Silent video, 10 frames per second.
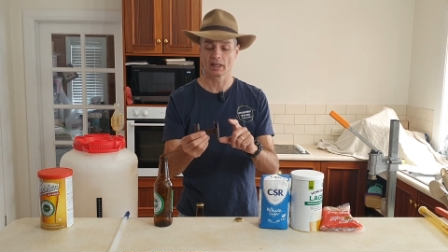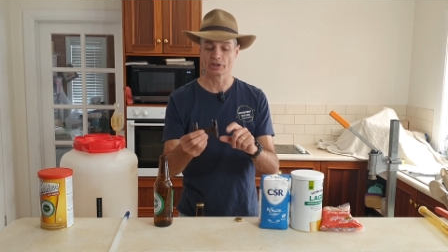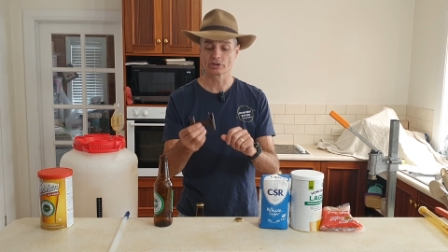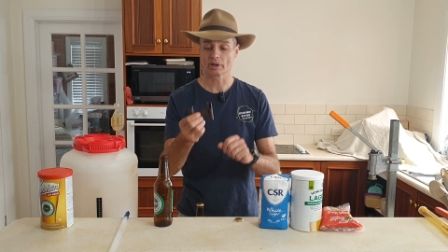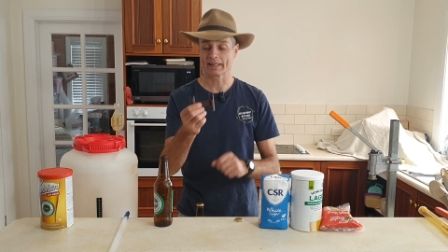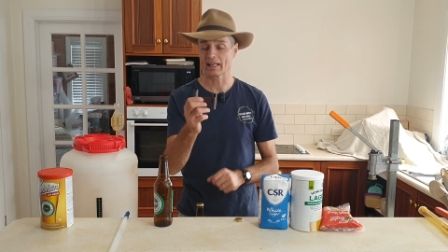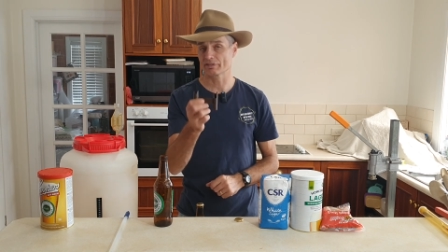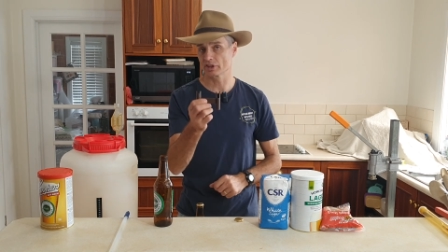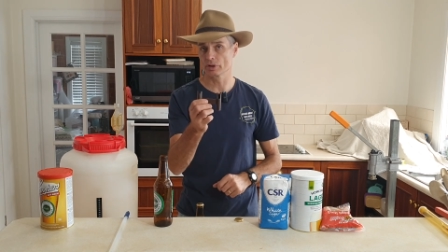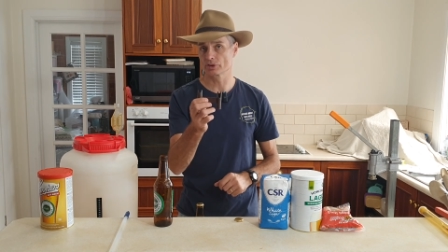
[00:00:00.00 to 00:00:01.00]
You don't
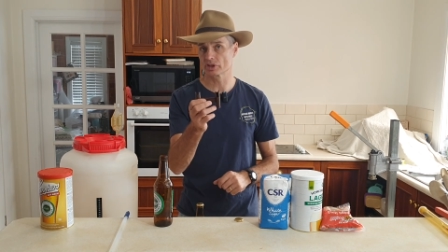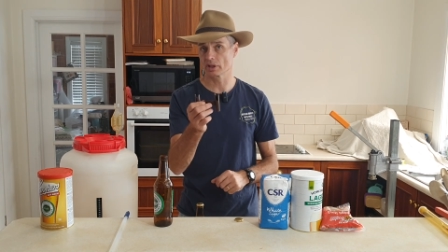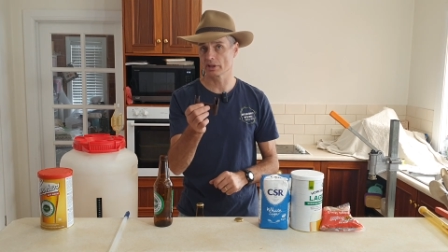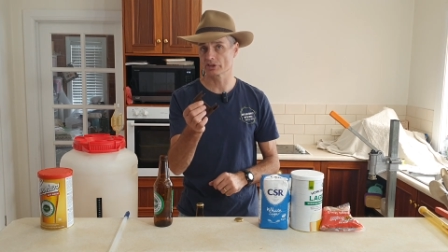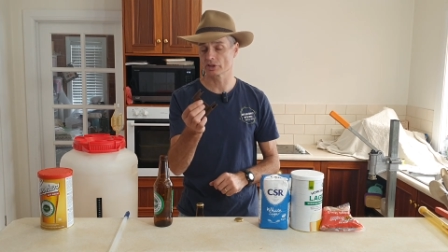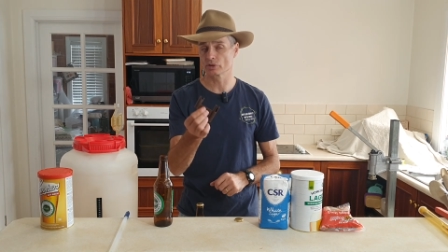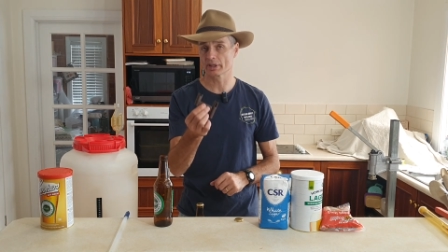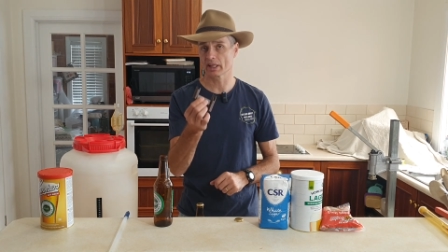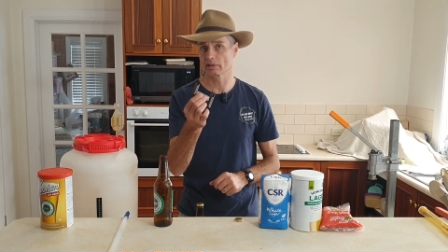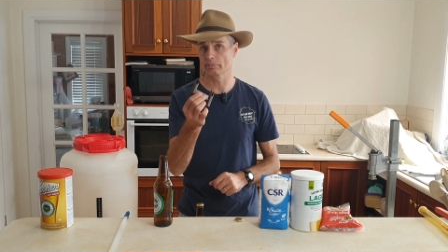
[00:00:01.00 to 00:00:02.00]
have to use these. You
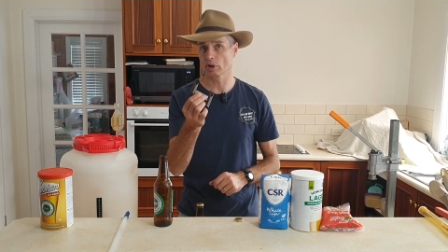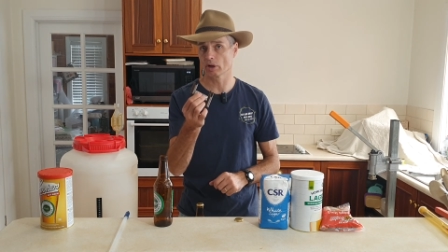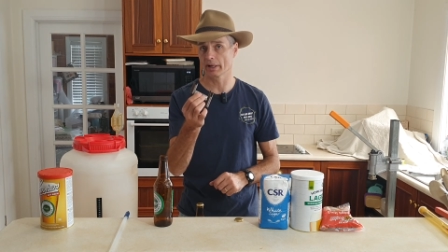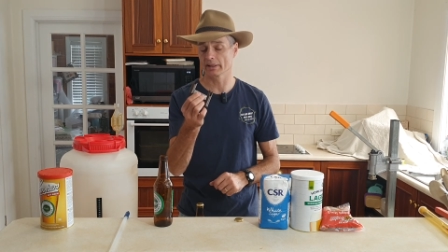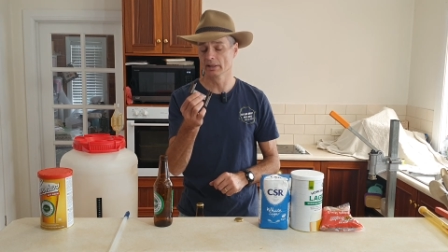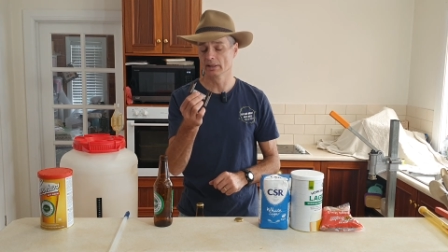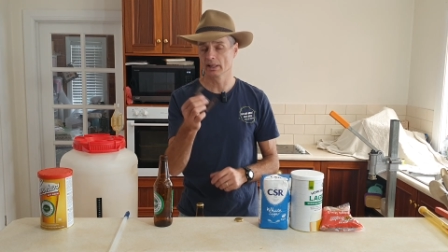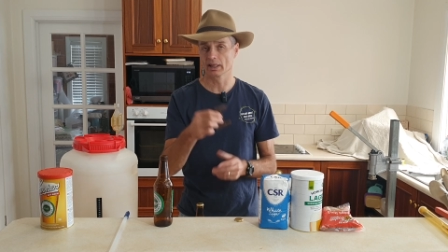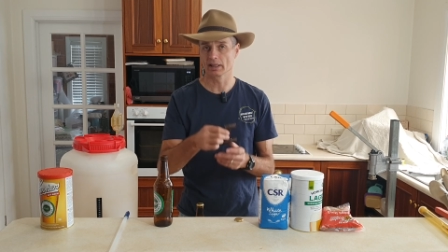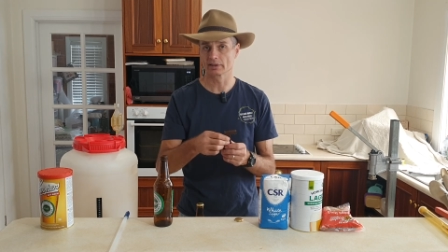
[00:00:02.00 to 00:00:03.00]
can buy
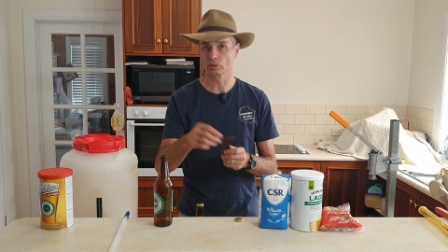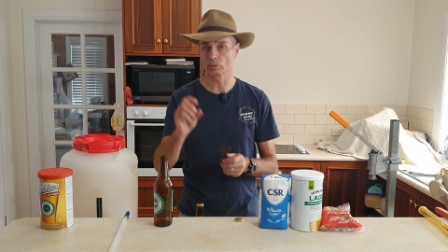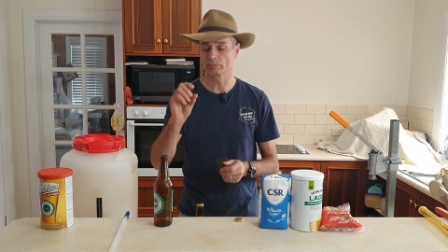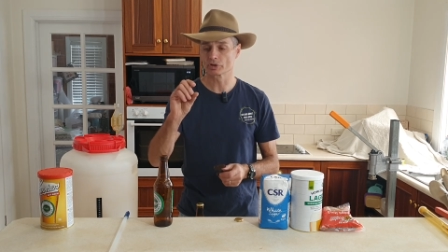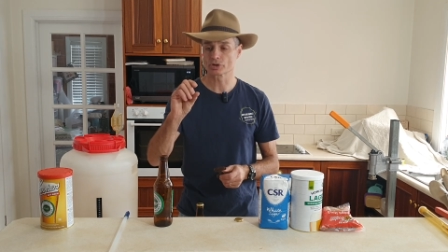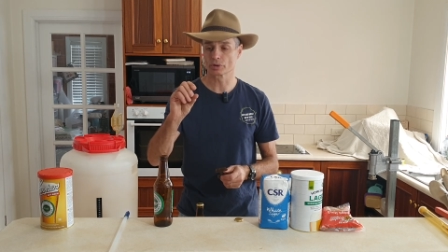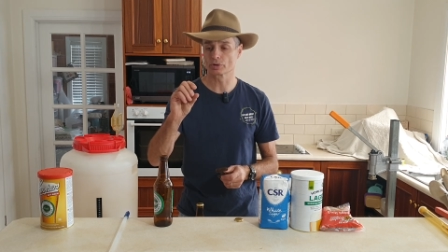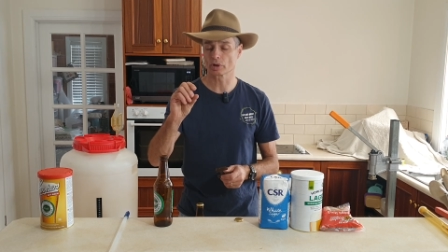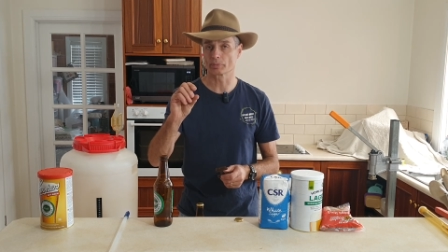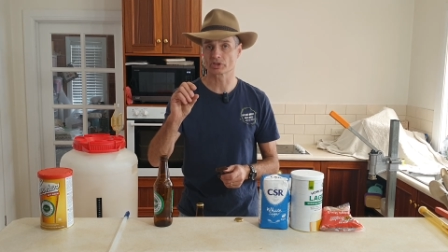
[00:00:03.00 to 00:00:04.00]
little sugar
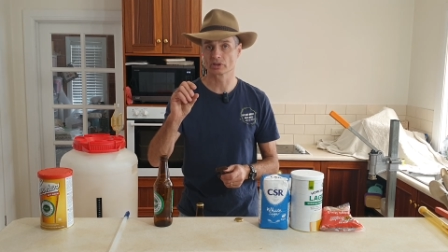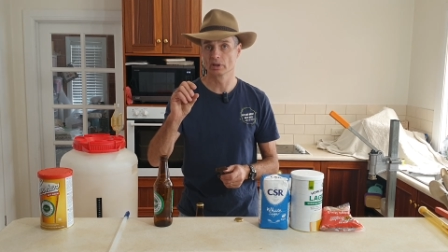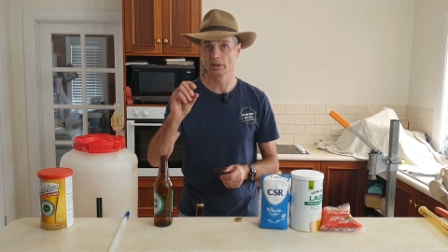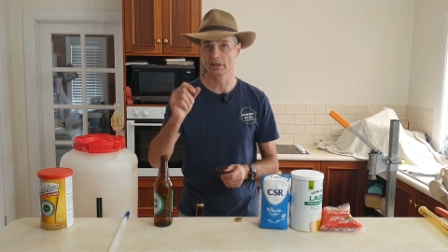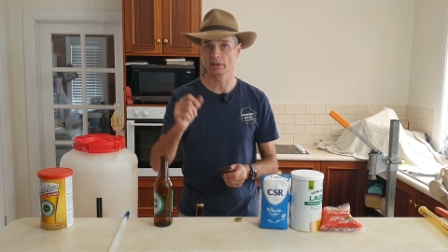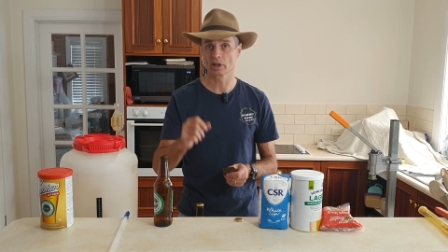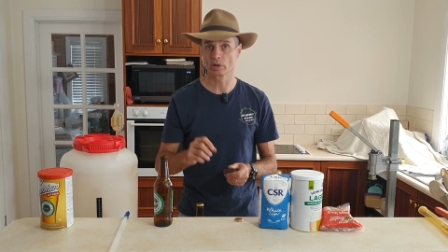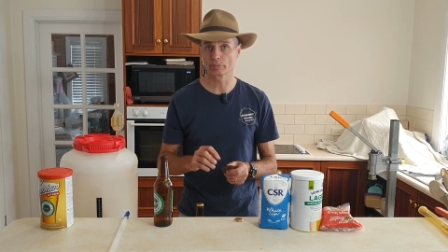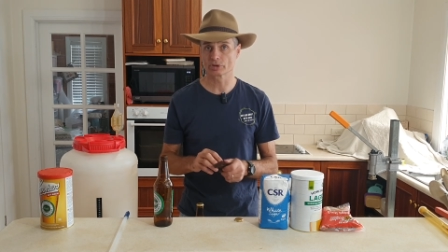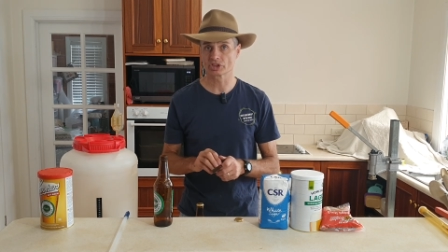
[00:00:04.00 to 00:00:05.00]
drops in the
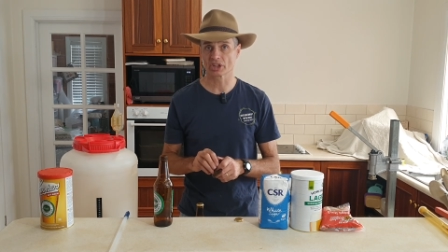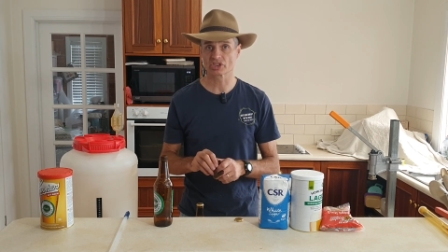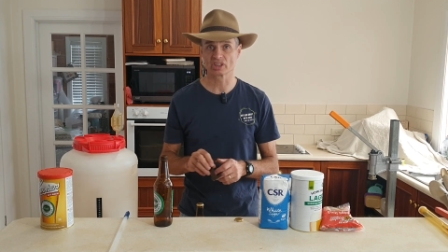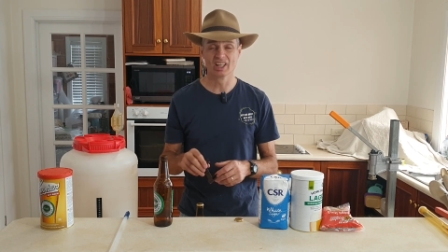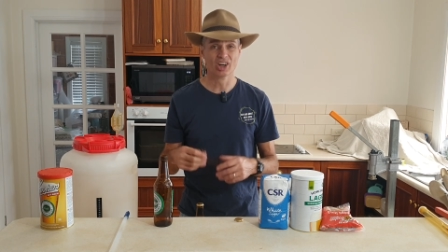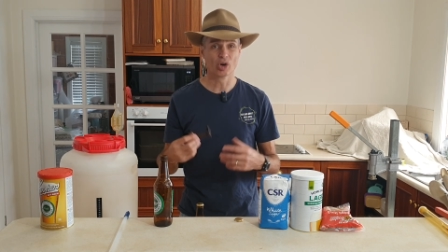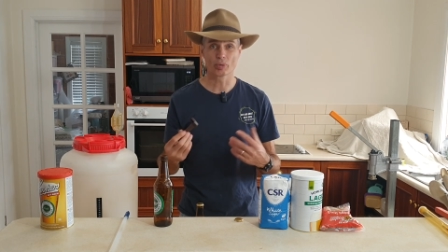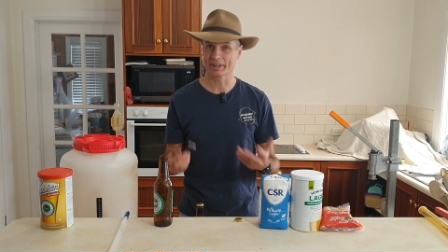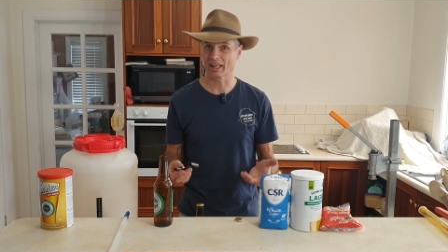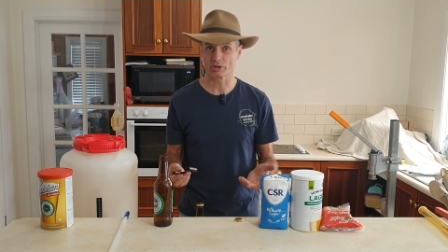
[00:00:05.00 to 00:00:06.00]
homebrew section.
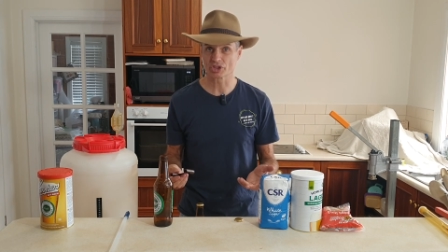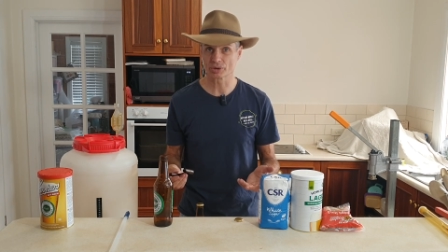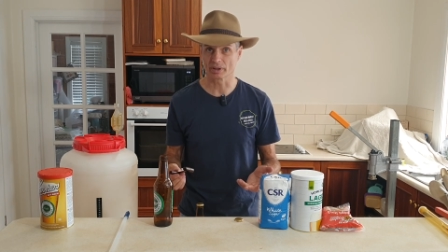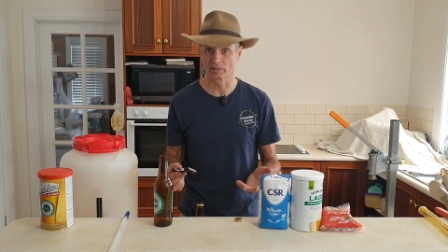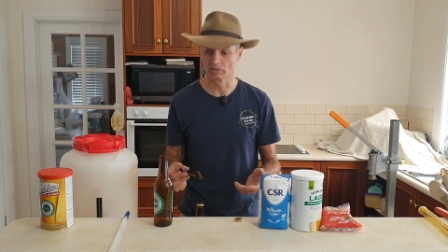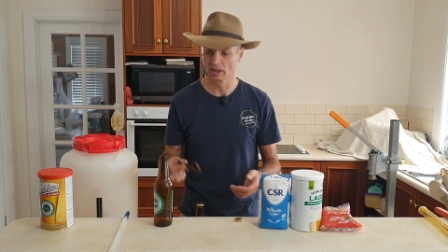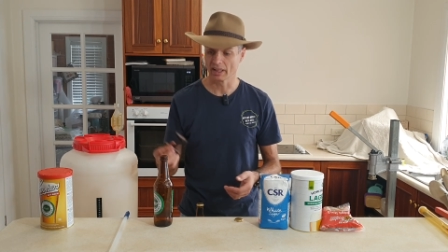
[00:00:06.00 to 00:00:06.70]
All they are is sugar.